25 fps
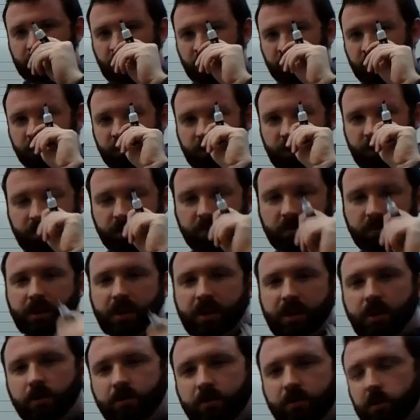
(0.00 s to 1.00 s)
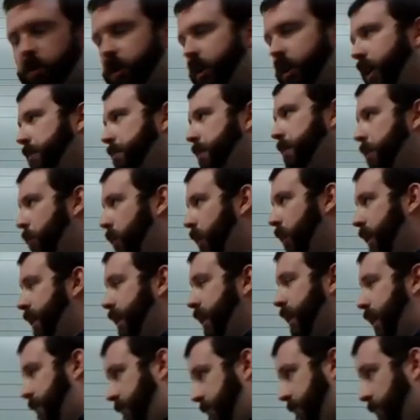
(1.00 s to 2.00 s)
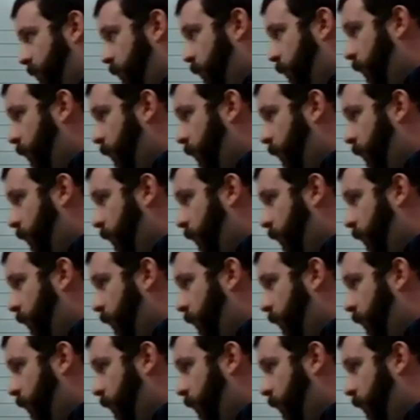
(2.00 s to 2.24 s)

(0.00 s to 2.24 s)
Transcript: Those are the three notes we're going to be working on for